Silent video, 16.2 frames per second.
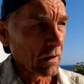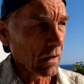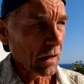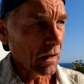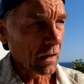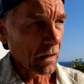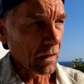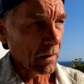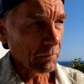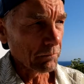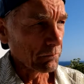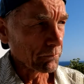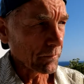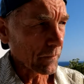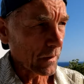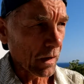
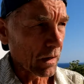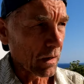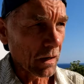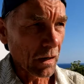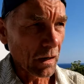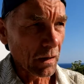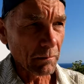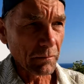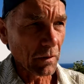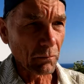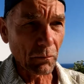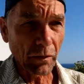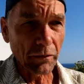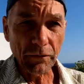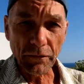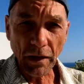
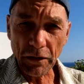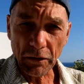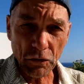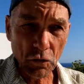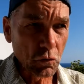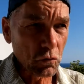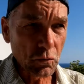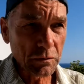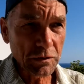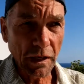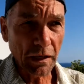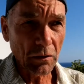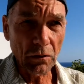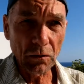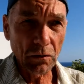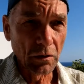whether you've got YouTube
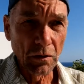channel,